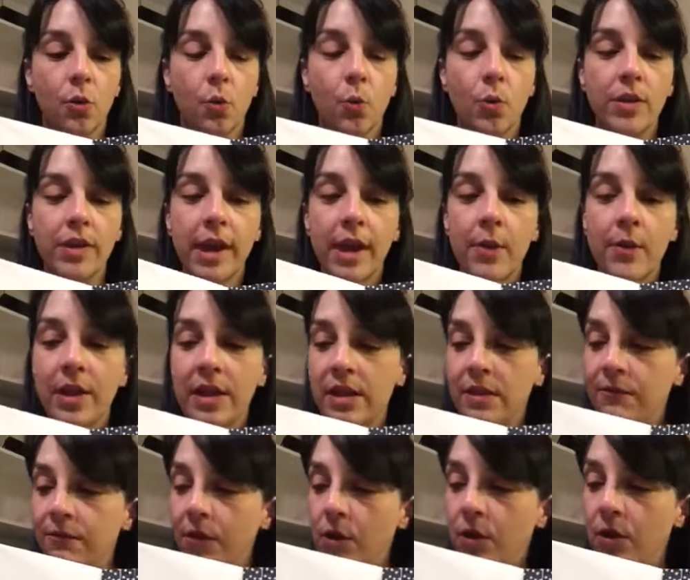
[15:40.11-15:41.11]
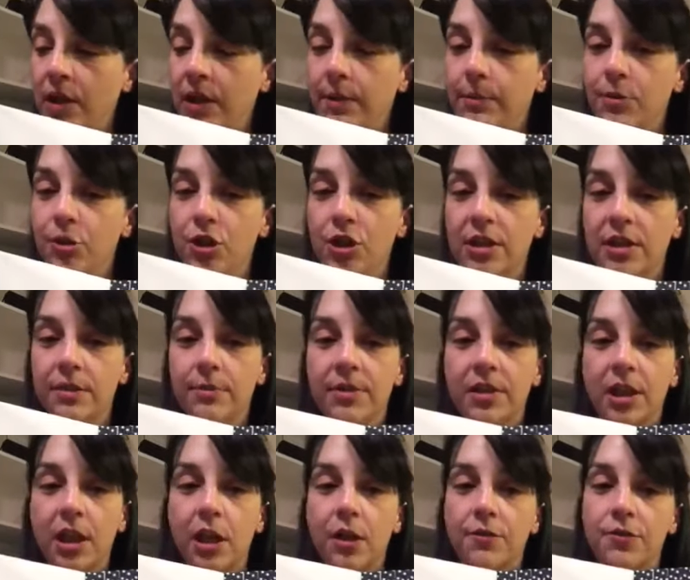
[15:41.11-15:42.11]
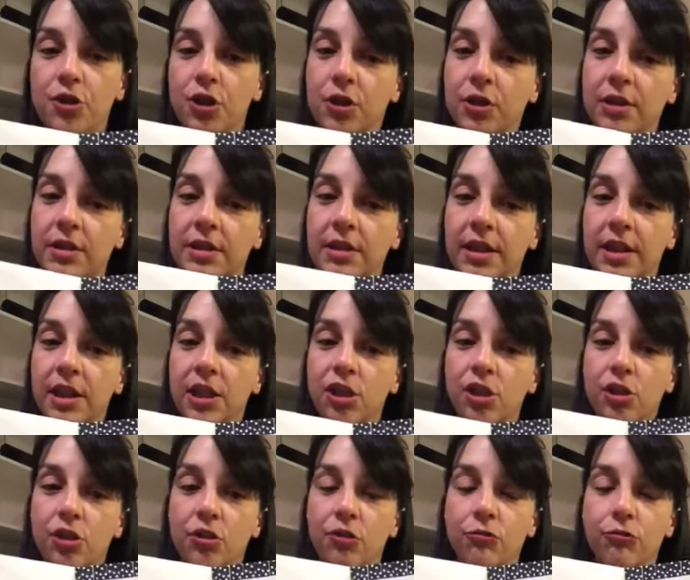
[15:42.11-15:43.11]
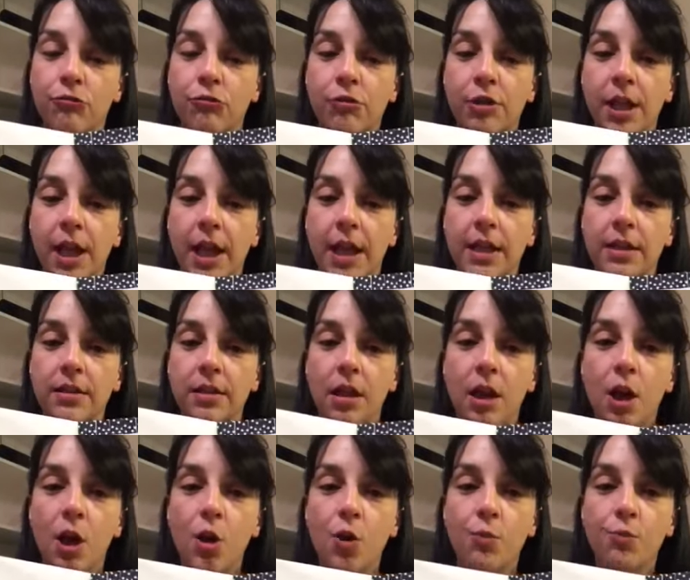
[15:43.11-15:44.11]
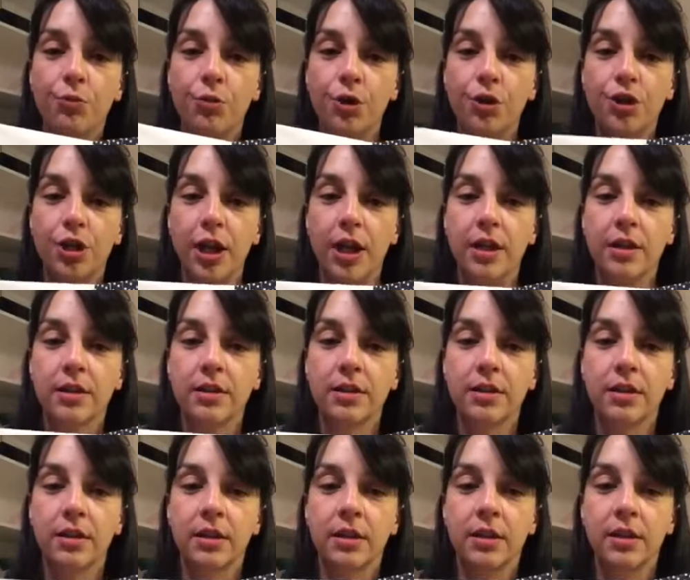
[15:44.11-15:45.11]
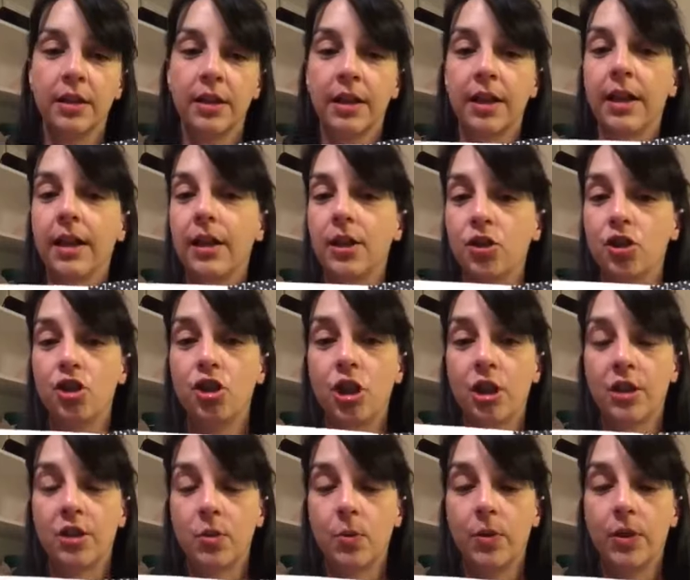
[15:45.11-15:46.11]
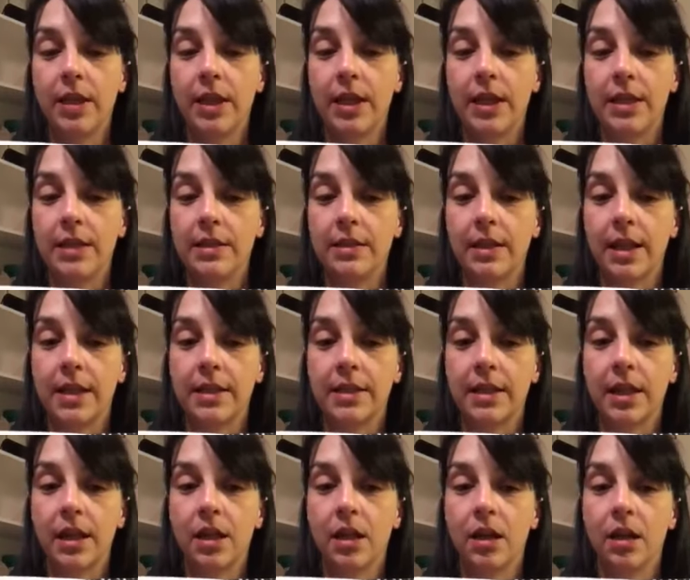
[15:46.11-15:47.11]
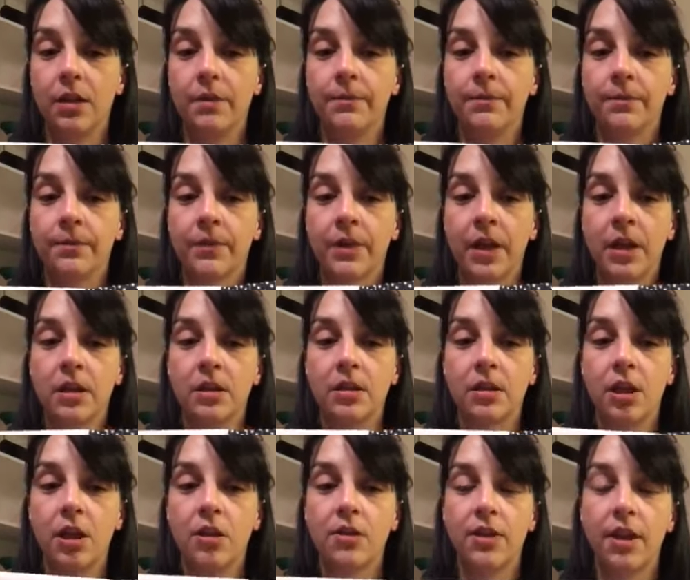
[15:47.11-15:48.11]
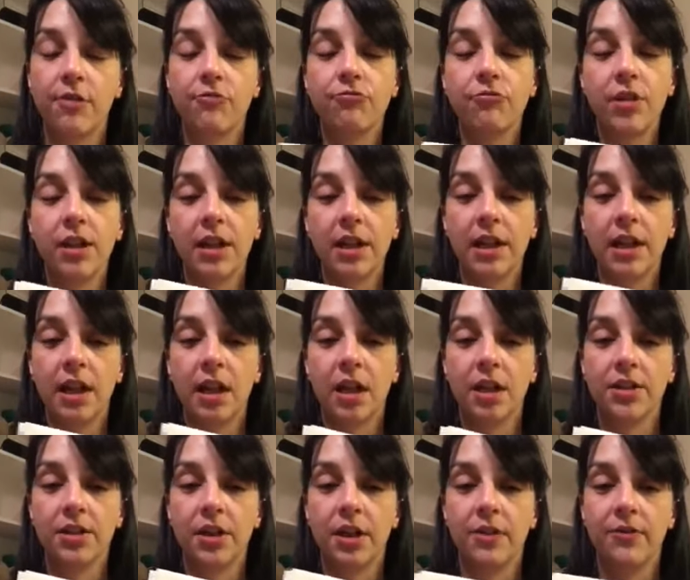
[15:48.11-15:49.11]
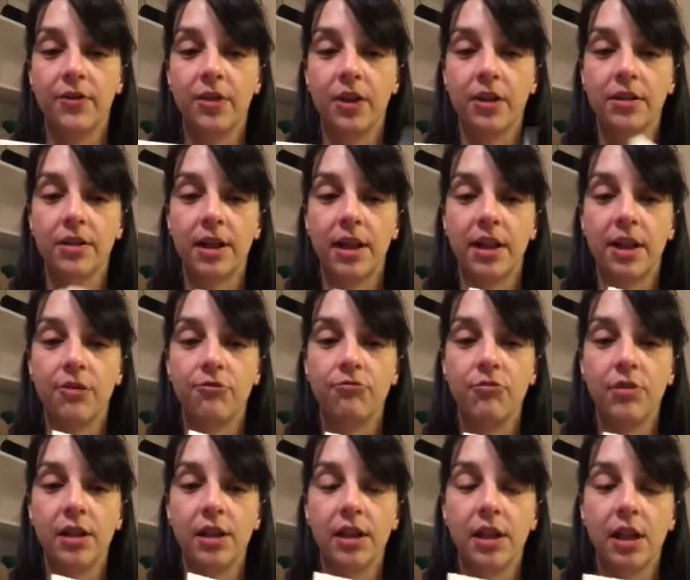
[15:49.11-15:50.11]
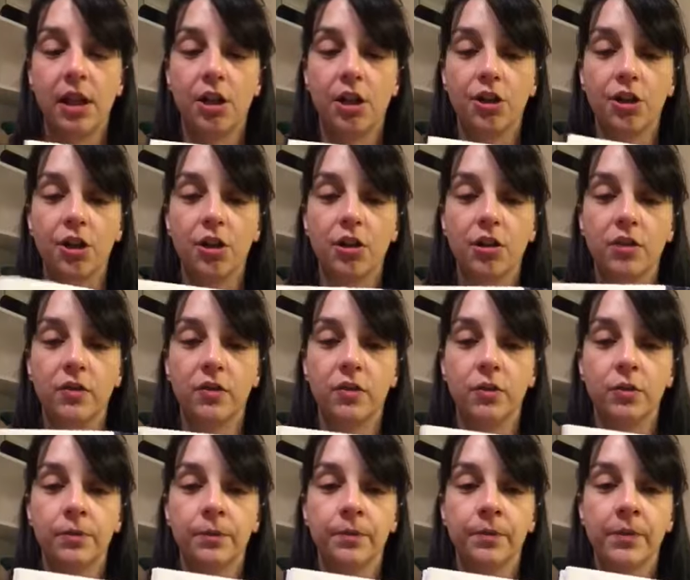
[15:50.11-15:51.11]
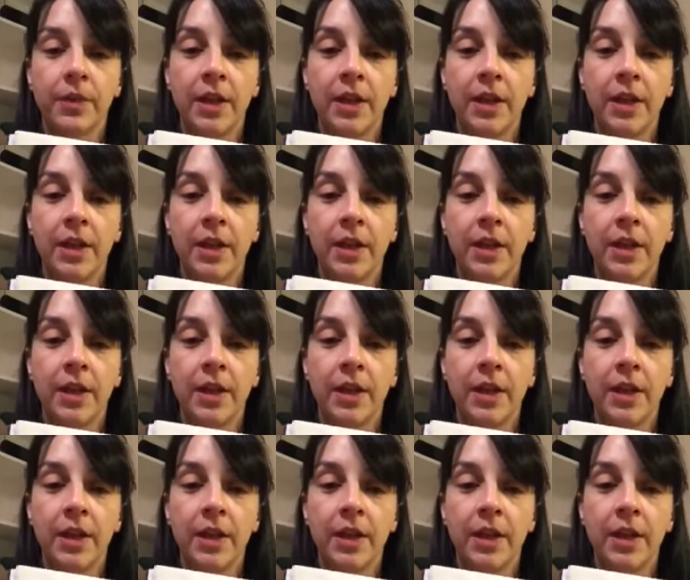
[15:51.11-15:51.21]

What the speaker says: without any focal images themselves, you can see you can create a whole project just with these as they are. So they really are diverse and they really are useful.